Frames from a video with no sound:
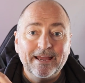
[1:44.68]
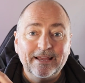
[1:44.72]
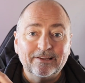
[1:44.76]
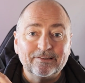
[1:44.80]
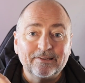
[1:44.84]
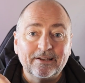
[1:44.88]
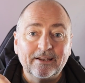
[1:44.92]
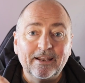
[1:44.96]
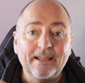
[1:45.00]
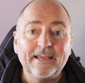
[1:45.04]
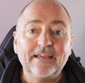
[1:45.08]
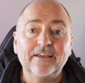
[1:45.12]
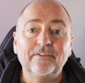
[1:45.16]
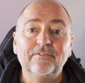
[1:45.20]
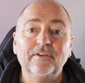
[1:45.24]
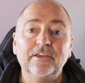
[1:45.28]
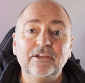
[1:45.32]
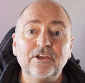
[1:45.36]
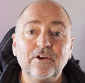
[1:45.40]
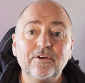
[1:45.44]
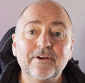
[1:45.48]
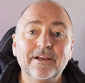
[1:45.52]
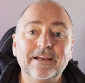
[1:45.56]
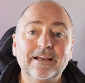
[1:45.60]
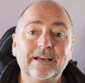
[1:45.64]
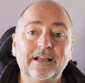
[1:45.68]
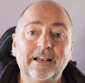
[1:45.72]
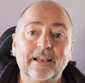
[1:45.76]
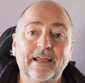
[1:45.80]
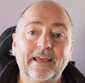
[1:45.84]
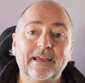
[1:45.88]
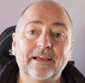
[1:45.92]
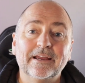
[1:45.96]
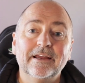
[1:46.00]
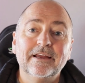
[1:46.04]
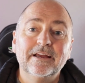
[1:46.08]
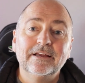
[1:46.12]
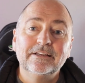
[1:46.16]
is a link that you can
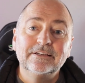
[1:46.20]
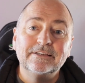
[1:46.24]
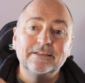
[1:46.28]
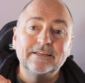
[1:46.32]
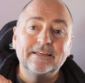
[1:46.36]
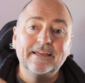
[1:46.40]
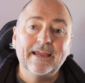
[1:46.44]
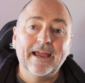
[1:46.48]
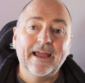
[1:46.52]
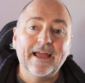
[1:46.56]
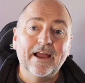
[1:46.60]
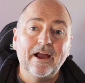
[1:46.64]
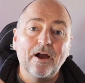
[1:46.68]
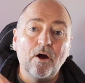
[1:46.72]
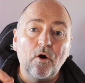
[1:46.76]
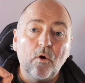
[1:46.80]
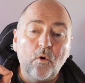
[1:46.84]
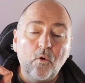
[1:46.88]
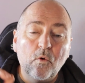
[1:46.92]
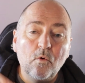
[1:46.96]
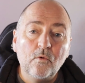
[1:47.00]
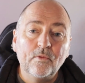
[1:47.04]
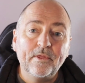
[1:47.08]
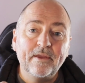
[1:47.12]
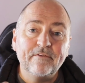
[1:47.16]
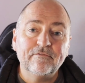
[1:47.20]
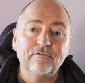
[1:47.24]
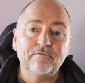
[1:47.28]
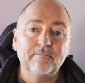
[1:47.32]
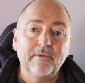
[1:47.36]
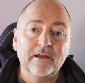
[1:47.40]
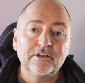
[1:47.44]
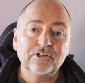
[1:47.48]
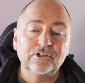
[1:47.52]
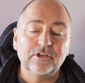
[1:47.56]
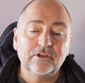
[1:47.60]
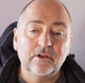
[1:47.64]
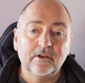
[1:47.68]
click to get all the
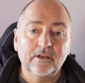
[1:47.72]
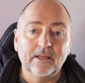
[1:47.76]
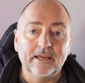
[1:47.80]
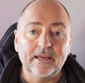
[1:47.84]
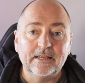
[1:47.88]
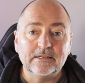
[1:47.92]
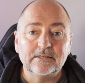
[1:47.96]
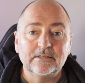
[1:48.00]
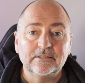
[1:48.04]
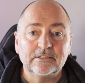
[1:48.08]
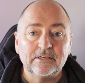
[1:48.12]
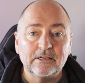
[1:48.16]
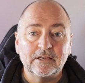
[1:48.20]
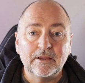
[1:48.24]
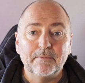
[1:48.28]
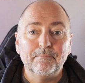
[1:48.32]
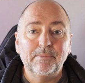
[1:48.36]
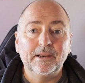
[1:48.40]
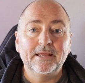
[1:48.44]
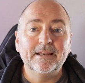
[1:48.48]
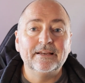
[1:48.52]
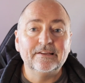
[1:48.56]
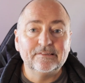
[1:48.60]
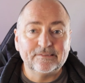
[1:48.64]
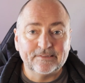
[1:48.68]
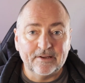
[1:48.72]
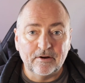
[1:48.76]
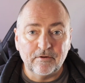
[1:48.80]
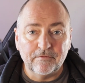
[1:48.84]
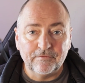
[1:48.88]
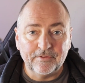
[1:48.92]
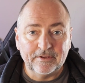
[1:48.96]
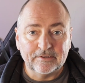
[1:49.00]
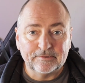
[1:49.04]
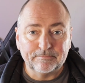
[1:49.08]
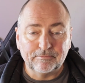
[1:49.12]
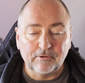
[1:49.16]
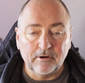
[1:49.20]
information you need to completely solve
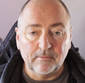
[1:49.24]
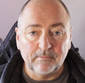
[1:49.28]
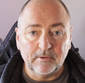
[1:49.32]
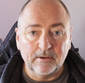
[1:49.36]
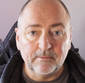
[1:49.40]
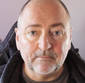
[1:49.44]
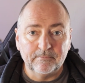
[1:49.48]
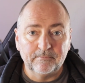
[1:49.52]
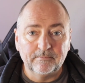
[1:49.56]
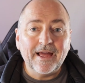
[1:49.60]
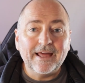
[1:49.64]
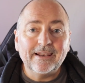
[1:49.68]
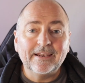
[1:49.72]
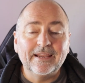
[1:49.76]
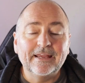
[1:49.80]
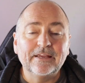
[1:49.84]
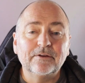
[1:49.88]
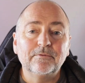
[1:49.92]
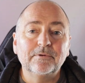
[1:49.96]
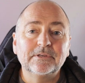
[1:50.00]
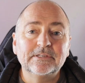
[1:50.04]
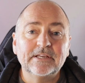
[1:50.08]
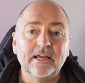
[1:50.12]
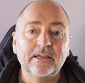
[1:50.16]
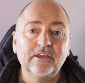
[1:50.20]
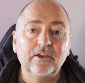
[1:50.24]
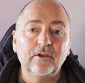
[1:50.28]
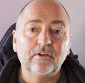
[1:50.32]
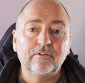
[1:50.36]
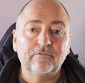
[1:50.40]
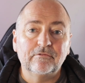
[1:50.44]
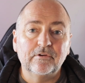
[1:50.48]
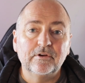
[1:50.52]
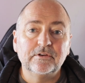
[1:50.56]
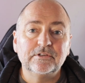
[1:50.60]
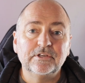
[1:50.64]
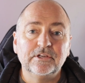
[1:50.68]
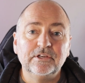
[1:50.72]
this problem. That link will take you
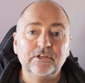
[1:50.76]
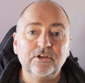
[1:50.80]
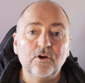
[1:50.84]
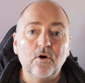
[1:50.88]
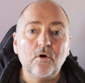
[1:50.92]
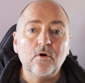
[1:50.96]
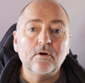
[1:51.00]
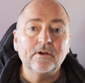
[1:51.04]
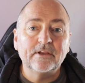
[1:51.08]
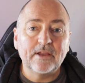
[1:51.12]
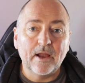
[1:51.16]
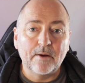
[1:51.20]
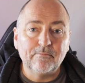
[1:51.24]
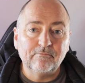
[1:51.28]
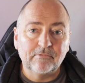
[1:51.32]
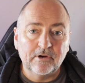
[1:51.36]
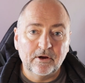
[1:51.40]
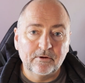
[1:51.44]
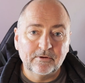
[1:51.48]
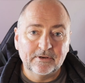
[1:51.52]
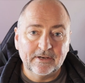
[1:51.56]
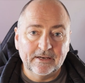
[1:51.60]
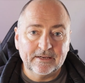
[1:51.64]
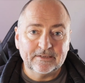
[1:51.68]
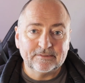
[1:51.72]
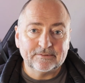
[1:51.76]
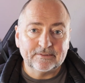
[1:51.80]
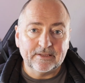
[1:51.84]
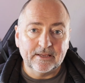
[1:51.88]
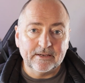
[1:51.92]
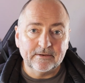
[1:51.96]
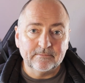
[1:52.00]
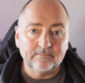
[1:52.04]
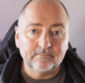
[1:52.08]
through to your Gumroad listing.